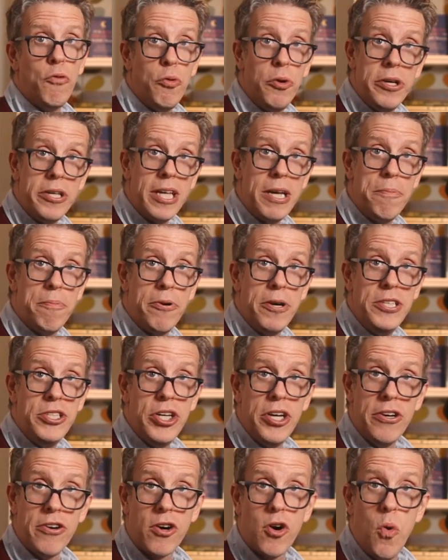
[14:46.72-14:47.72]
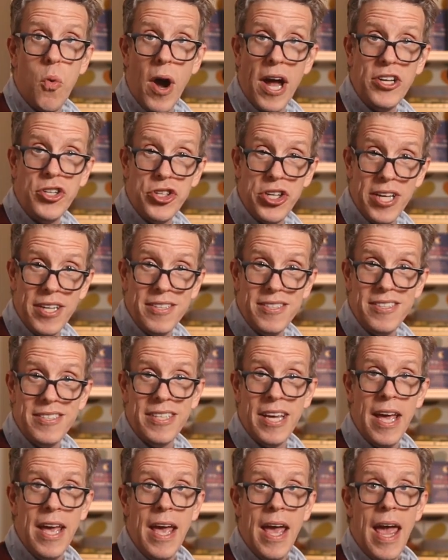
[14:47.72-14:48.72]
I really appreciate your
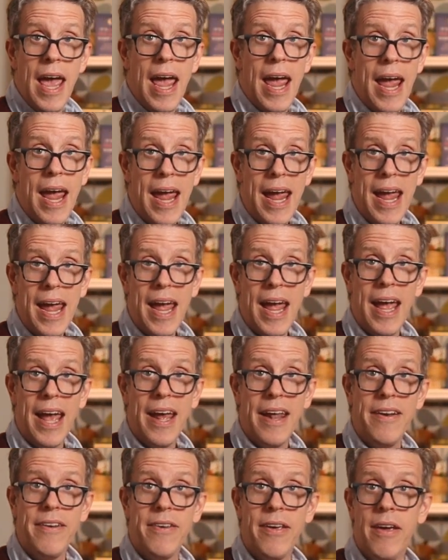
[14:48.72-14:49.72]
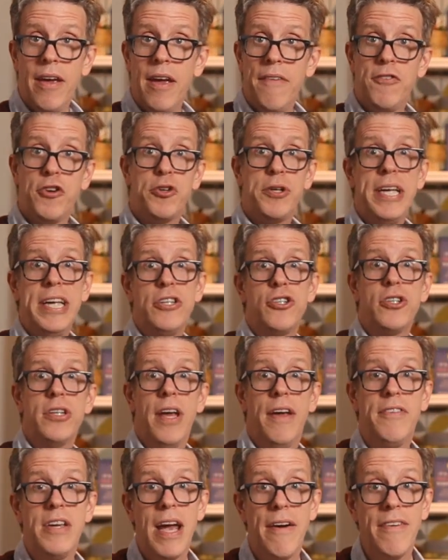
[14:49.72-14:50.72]
questions. And if your
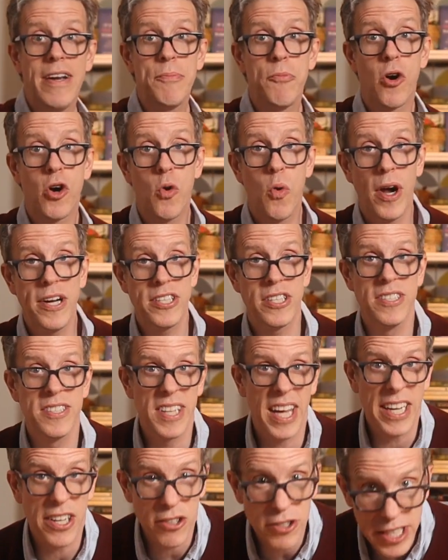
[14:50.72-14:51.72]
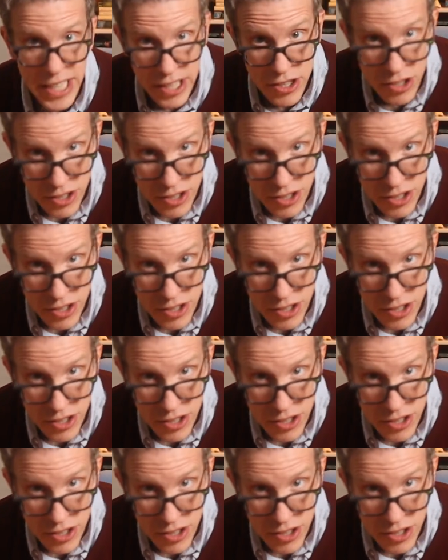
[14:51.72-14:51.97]
teacher, if you have any more questions, let your